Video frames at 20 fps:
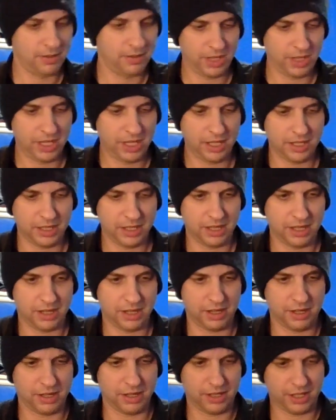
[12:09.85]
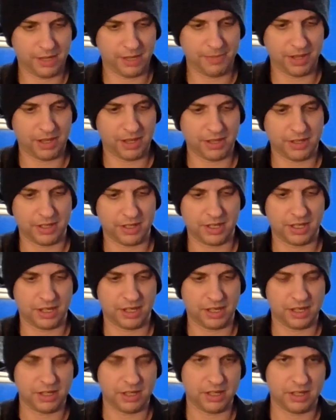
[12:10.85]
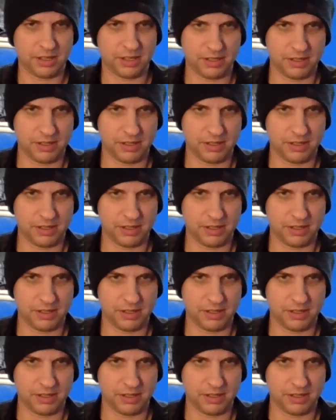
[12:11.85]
What is in here? Something else is in here.